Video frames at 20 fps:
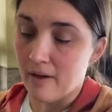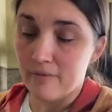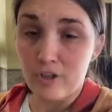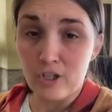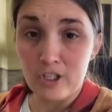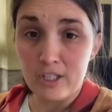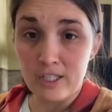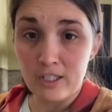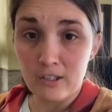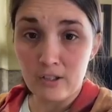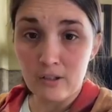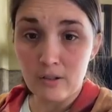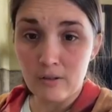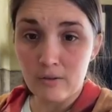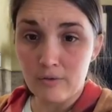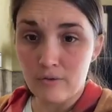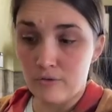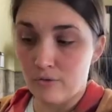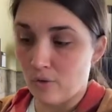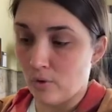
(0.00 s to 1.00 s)
your needle
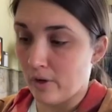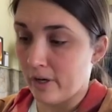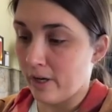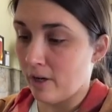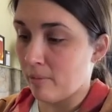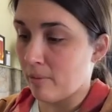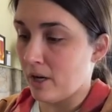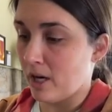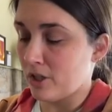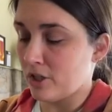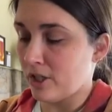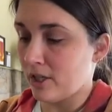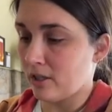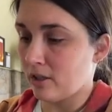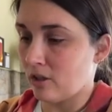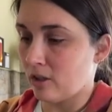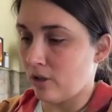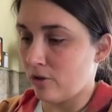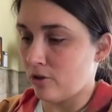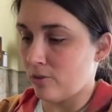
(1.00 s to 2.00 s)
for your
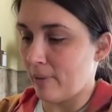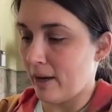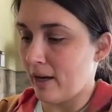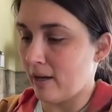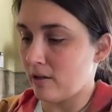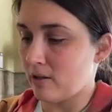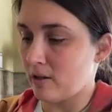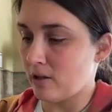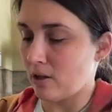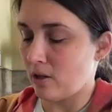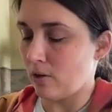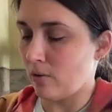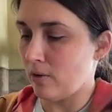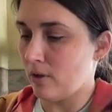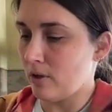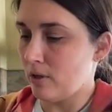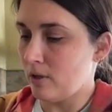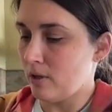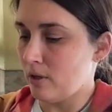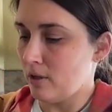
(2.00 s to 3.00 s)
project close by. So
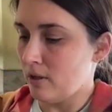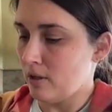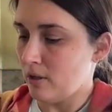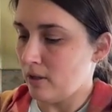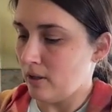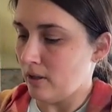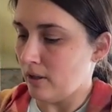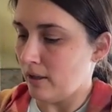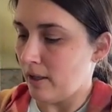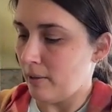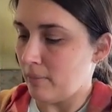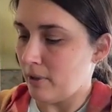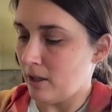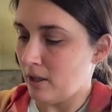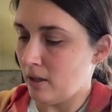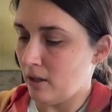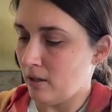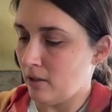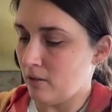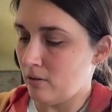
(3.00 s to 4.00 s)
let
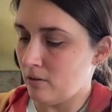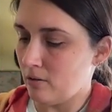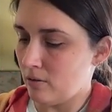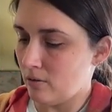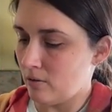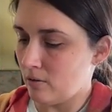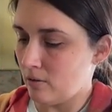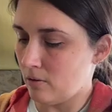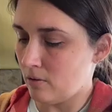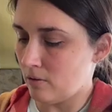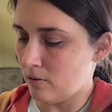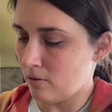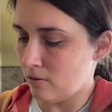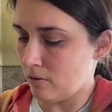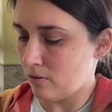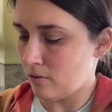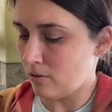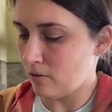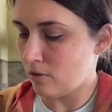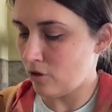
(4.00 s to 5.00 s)
me
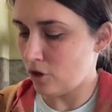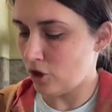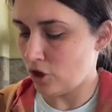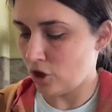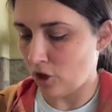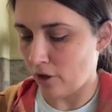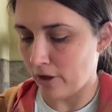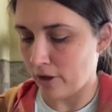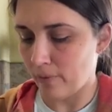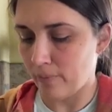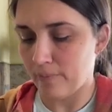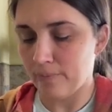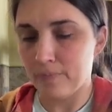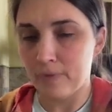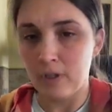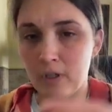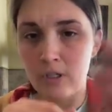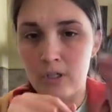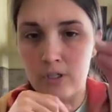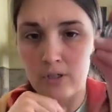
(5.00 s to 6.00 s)
show you.
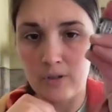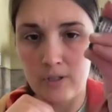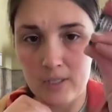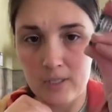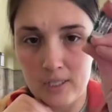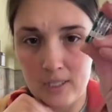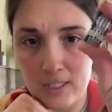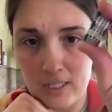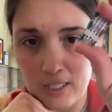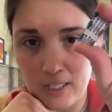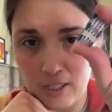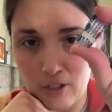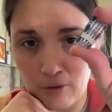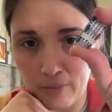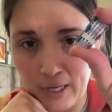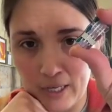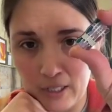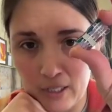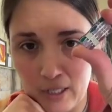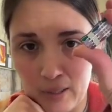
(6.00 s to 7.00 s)
So this is a needle
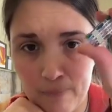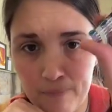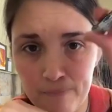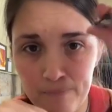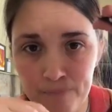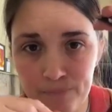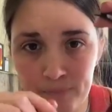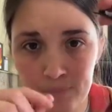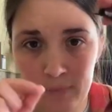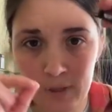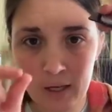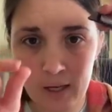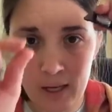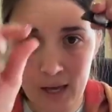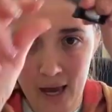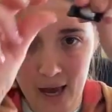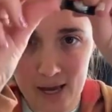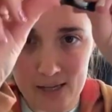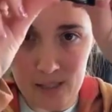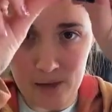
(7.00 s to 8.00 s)
minder.
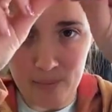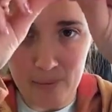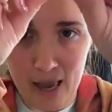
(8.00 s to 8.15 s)
It has a